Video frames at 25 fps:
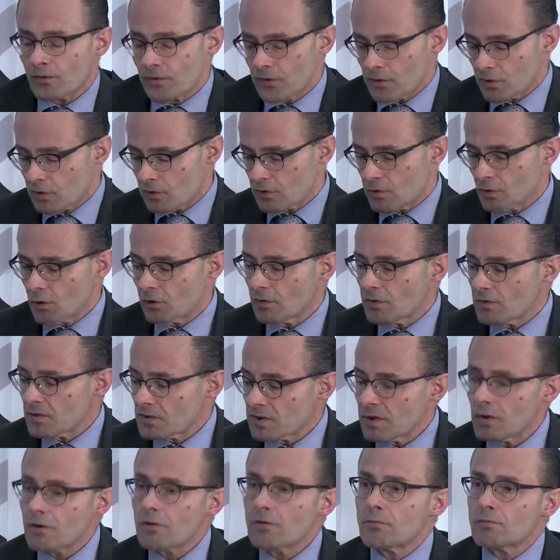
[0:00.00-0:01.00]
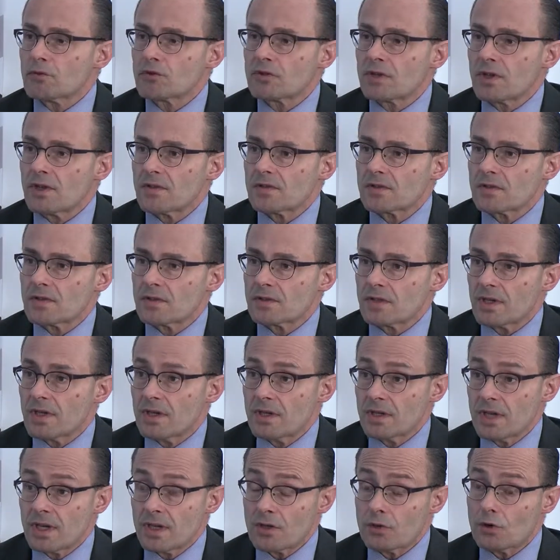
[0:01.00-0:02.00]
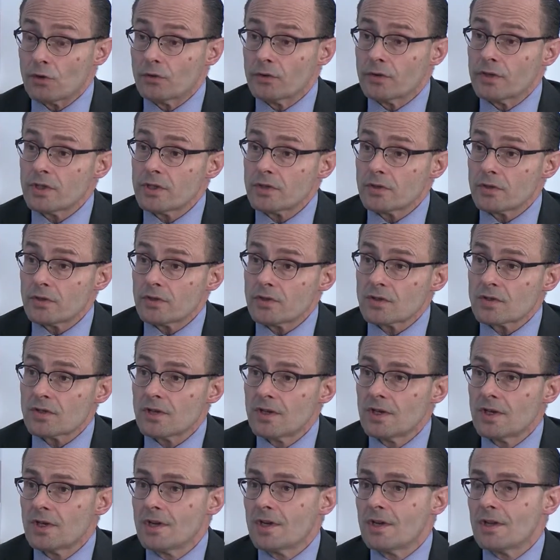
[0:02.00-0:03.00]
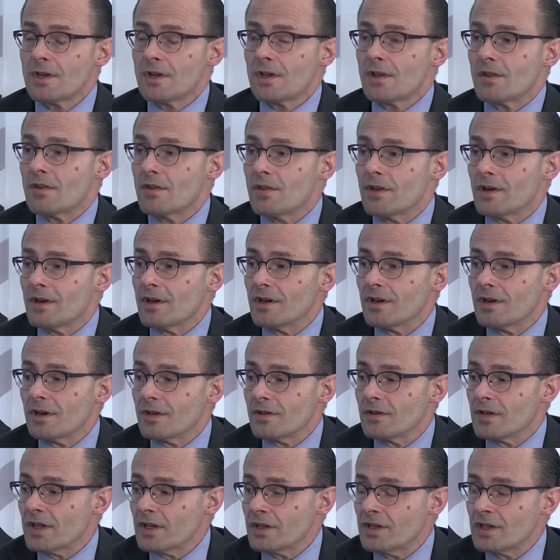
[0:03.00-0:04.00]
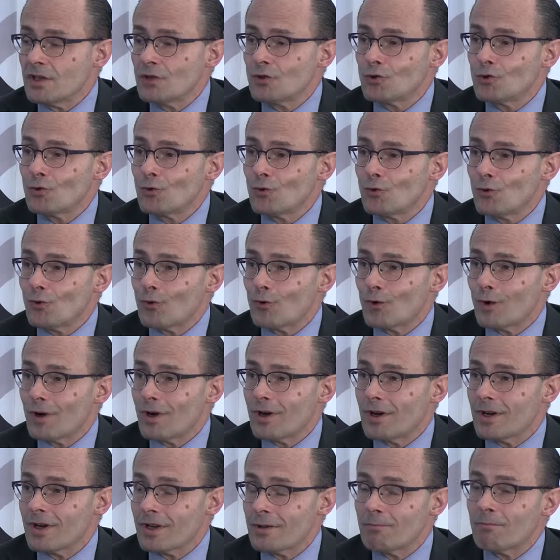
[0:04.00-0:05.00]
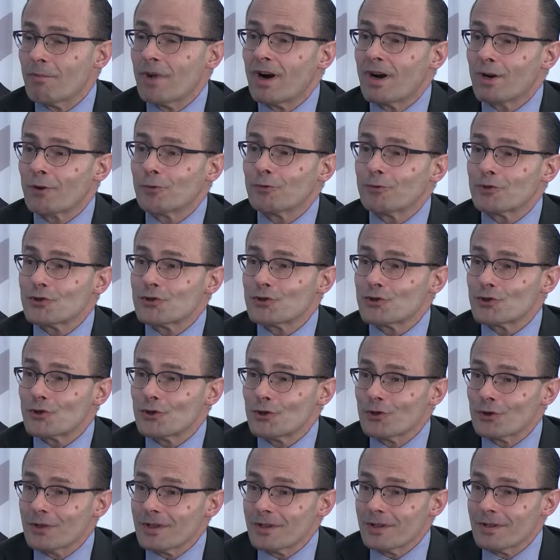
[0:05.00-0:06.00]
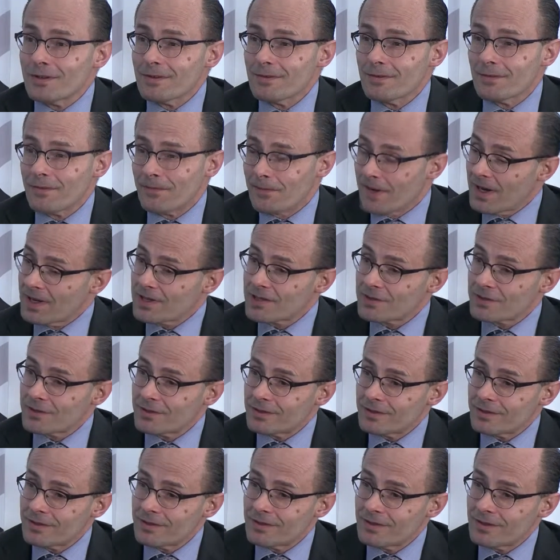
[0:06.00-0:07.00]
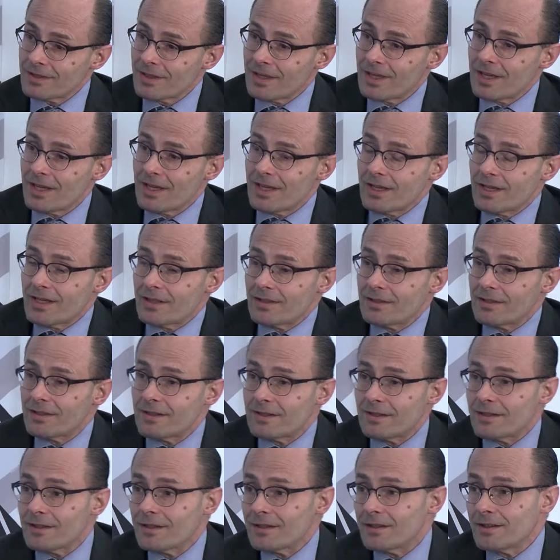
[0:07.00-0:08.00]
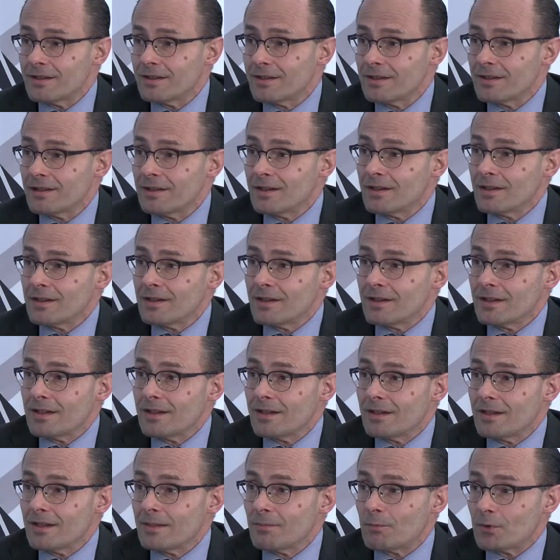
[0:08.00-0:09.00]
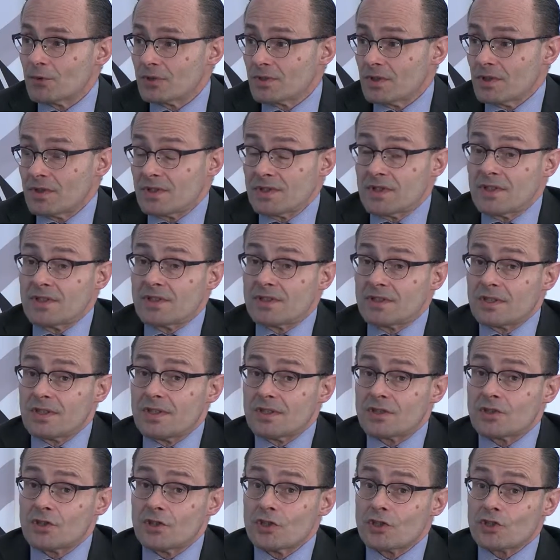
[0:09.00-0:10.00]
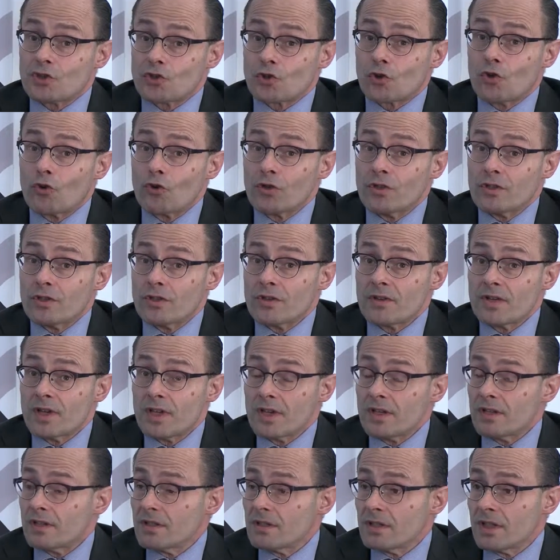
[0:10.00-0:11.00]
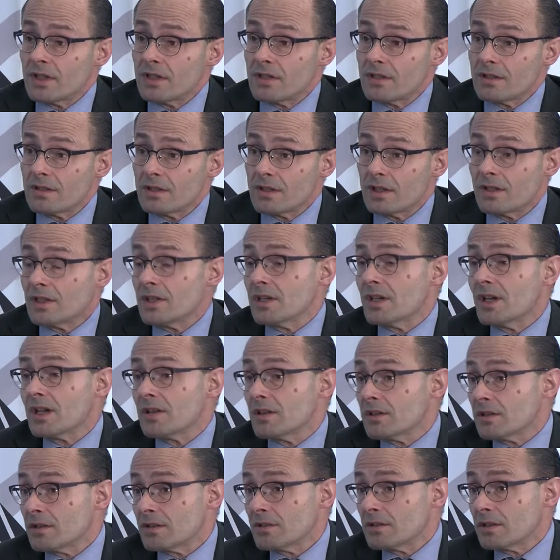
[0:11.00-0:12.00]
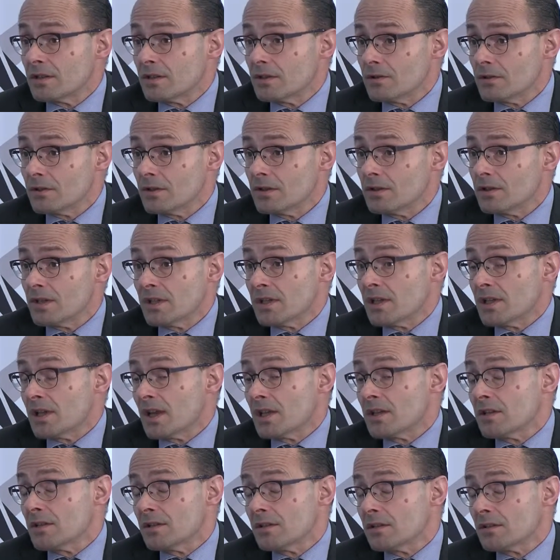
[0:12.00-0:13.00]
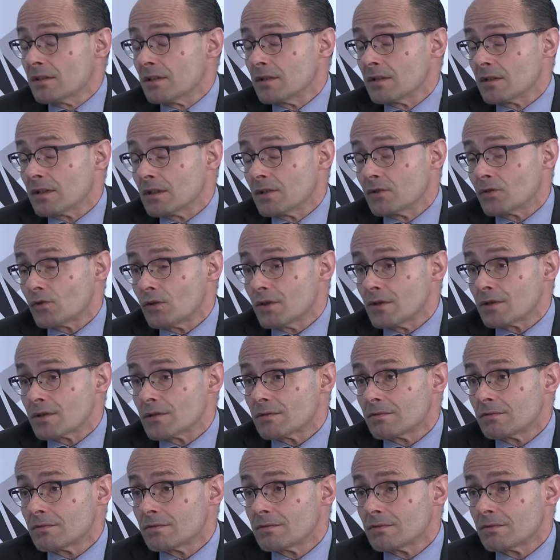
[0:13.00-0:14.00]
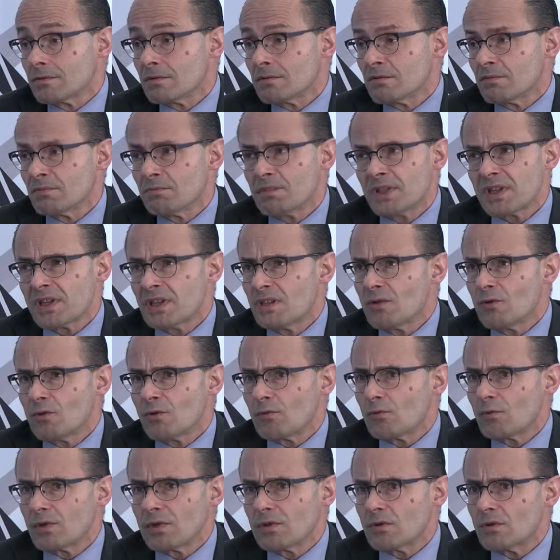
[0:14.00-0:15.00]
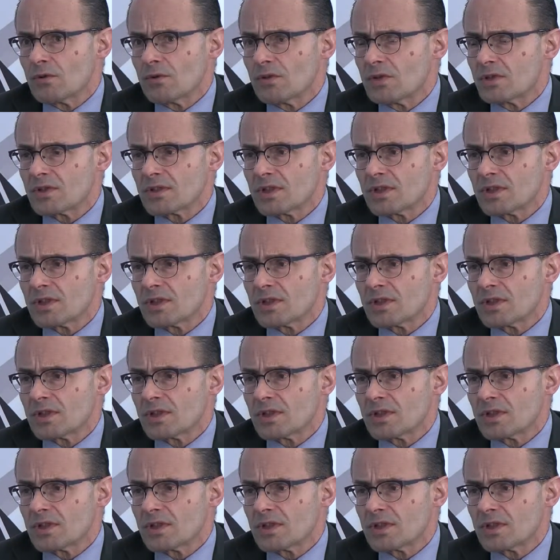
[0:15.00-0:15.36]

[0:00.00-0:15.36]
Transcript: the certain circumstances and conditions, they need to embark on this journey faster and is stronger than in other countries. But they all will go the